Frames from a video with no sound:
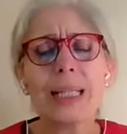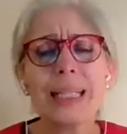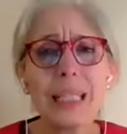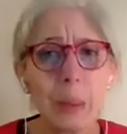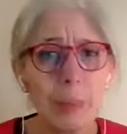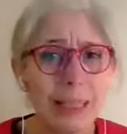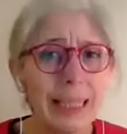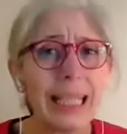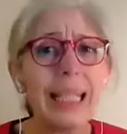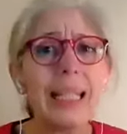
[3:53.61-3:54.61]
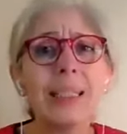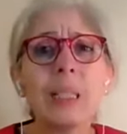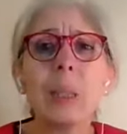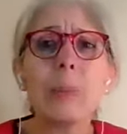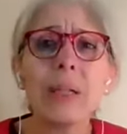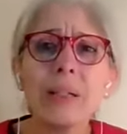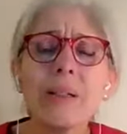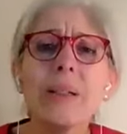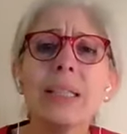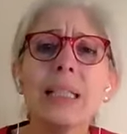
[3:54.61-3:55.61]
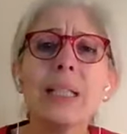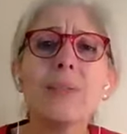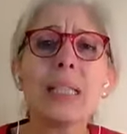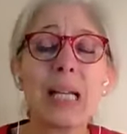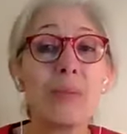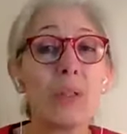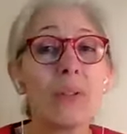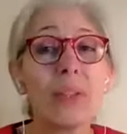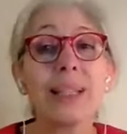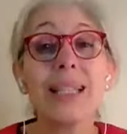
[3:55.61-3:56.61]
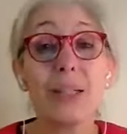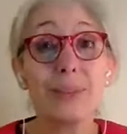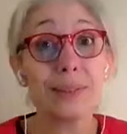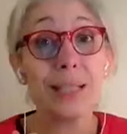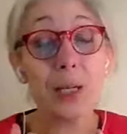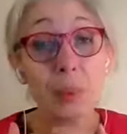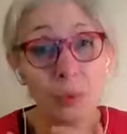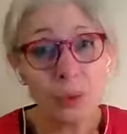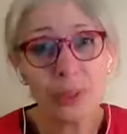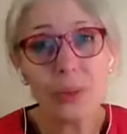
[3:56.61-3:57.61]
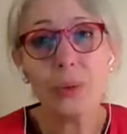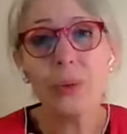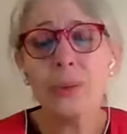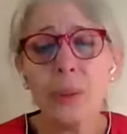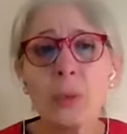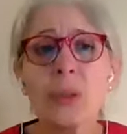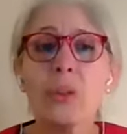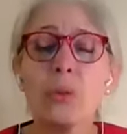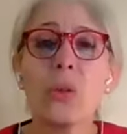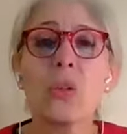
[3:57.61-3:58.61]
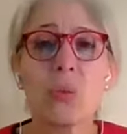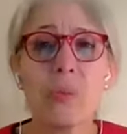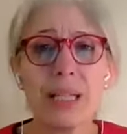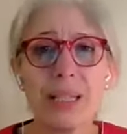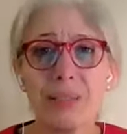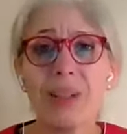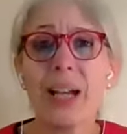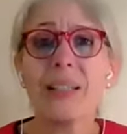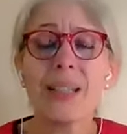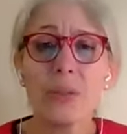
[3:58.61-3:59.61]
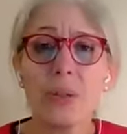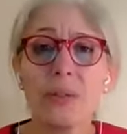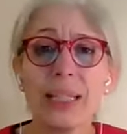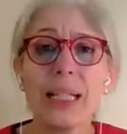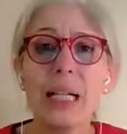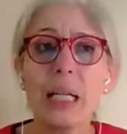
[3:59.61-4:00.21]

creeping on, and every time when you think now I'm going to nurture myself, I deserve that,